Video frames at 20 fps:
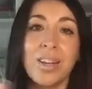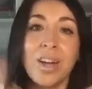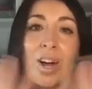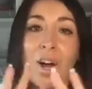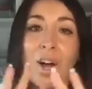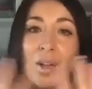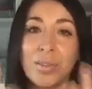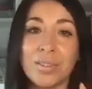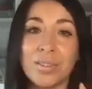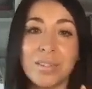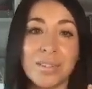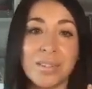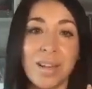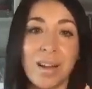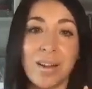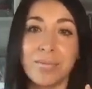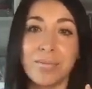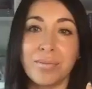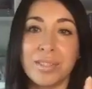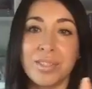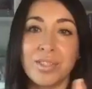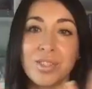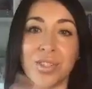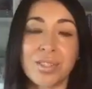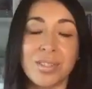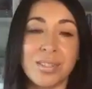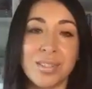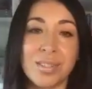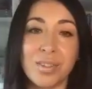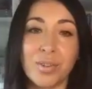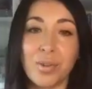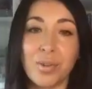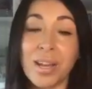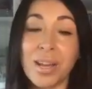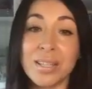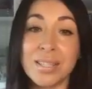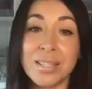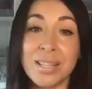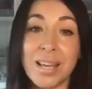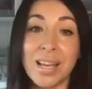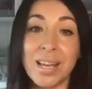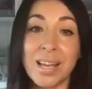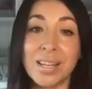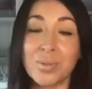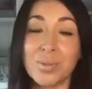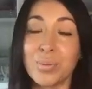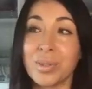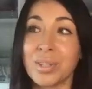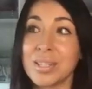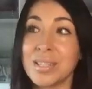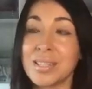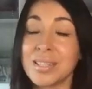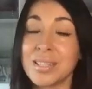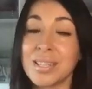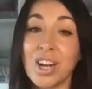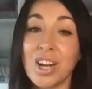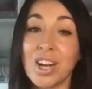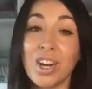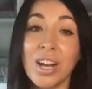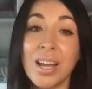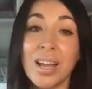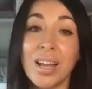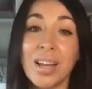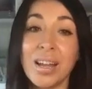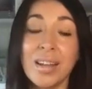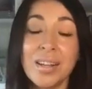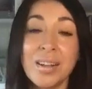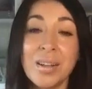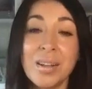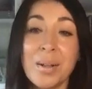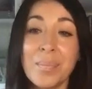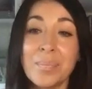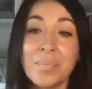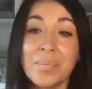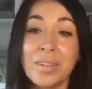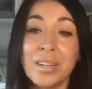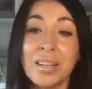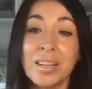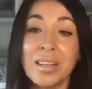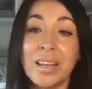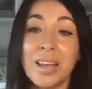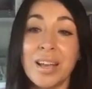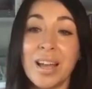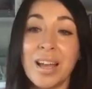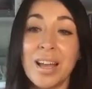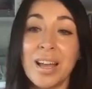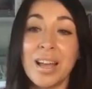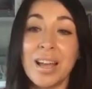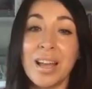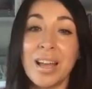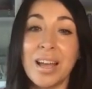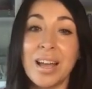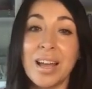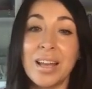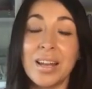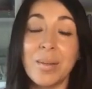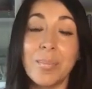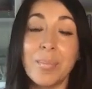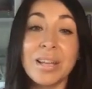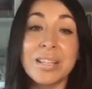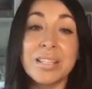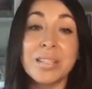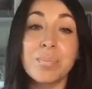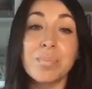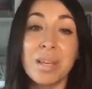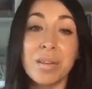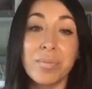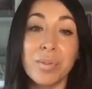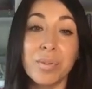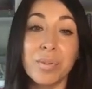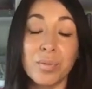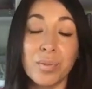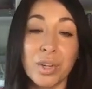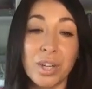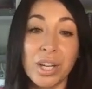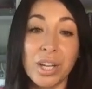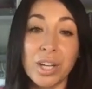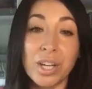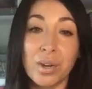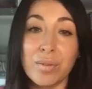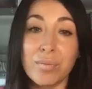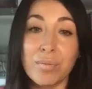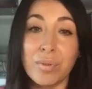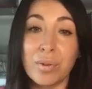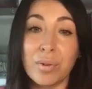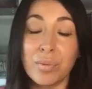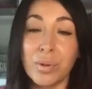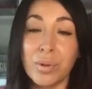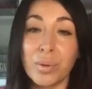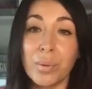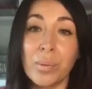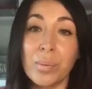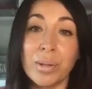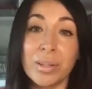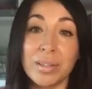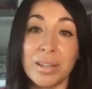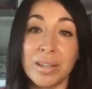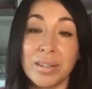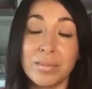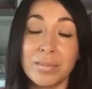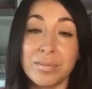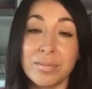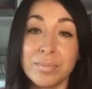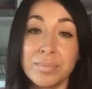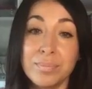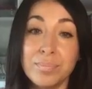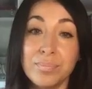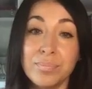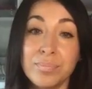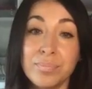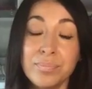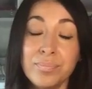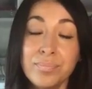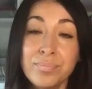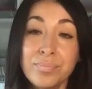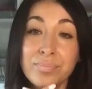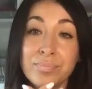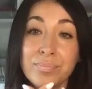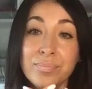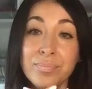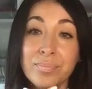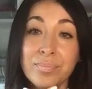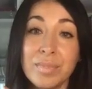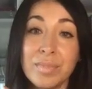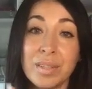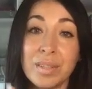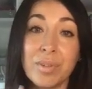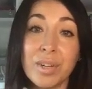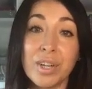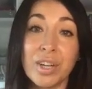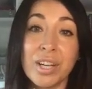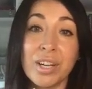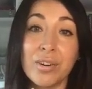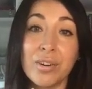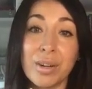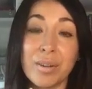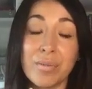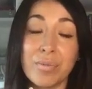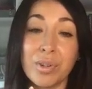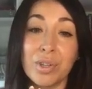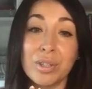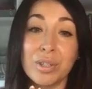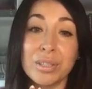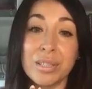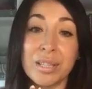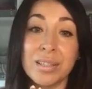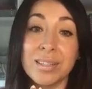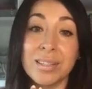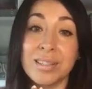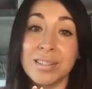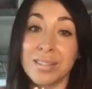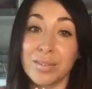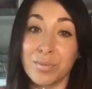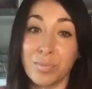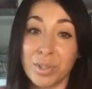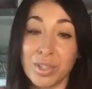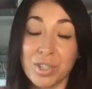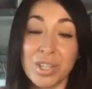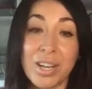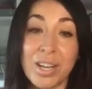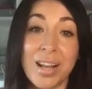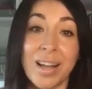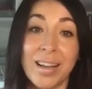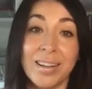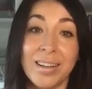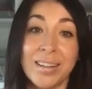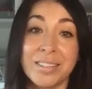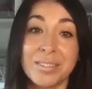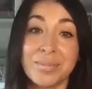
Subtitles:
all the stuff is just crazy. It's really scary. And it makes me feel very grateful for where we live. I'm very grateful, at least for today,